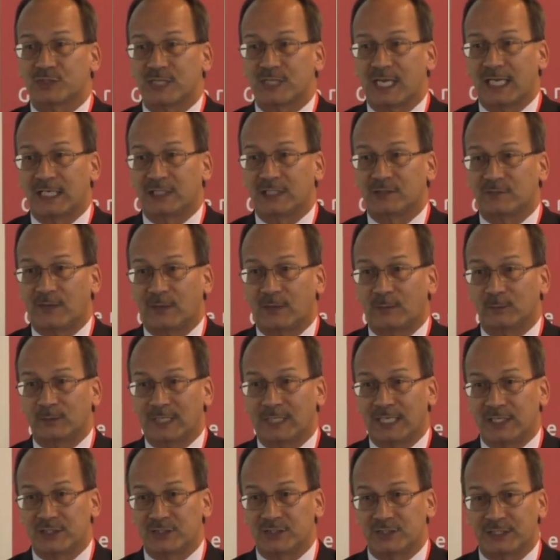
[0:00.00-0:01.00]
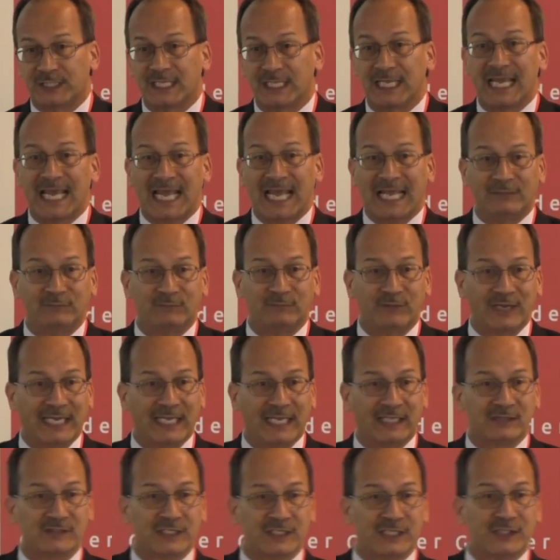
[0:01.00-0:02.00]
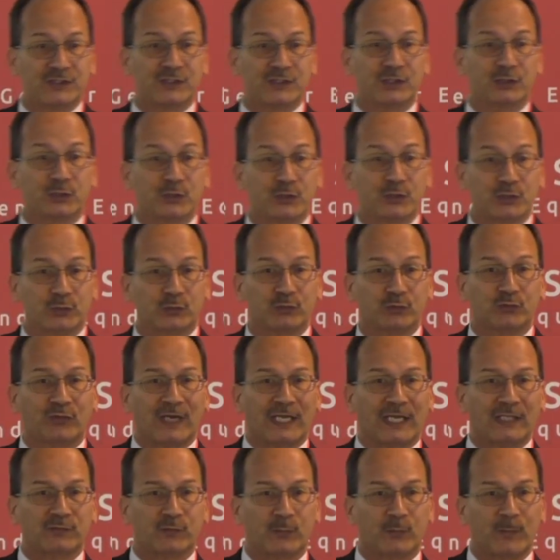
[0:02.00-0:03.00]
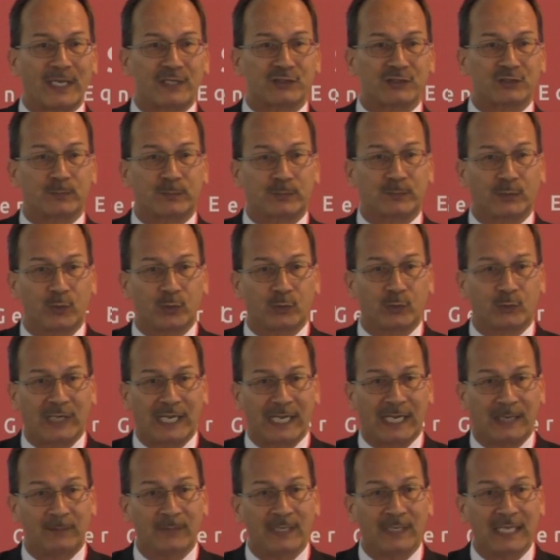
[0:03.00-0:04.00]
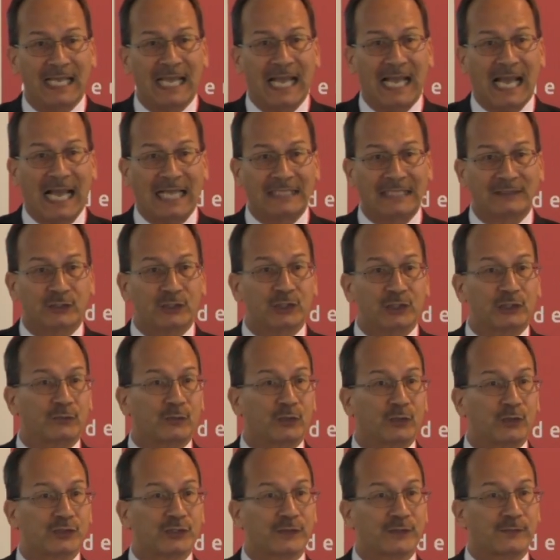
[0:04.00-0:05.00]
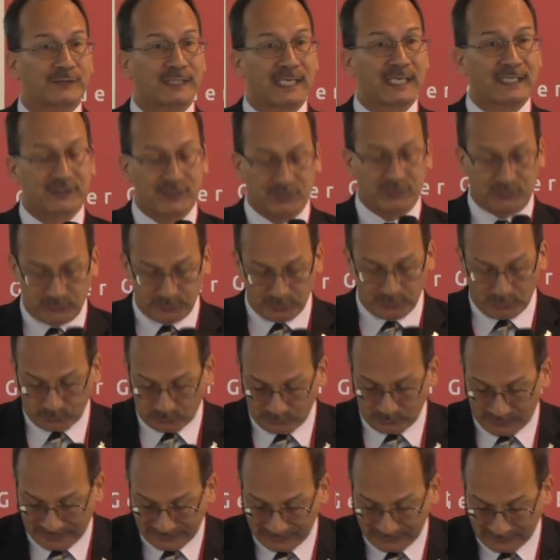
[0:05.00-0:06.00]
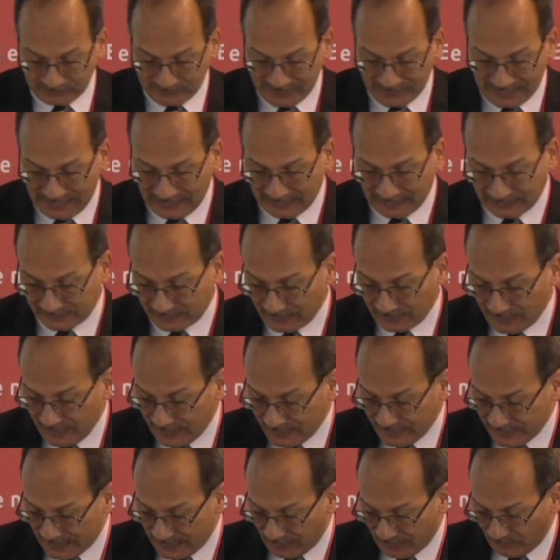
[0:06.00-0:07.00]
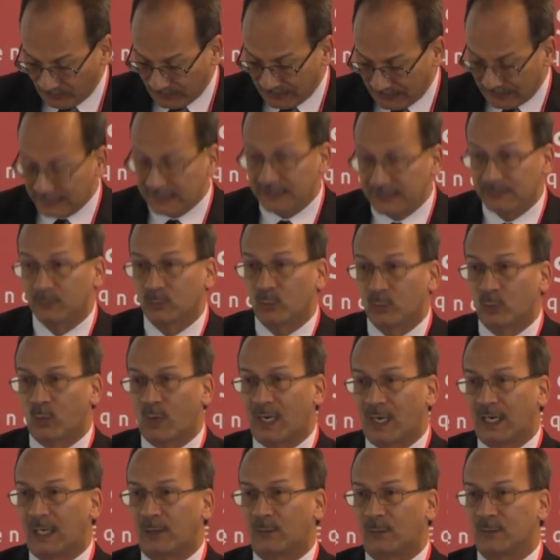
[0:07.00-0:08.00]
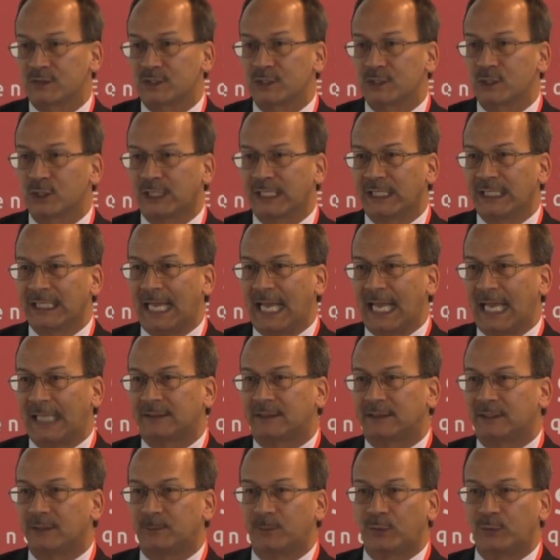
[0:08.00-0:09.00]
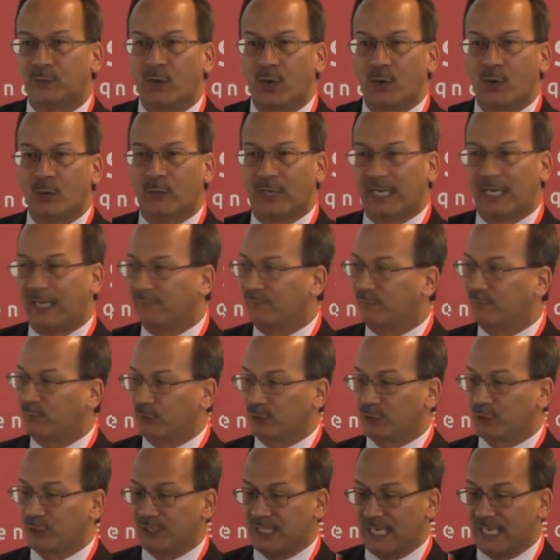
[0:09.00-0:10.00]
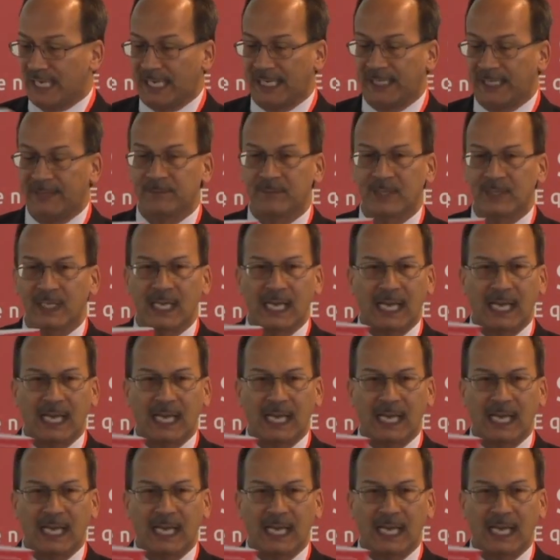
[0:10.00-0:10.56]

Science Foundation Advanced Institutional Transformation Program at the University of Texas Rio Grande Valley. Now, I while I was looking at the program for today,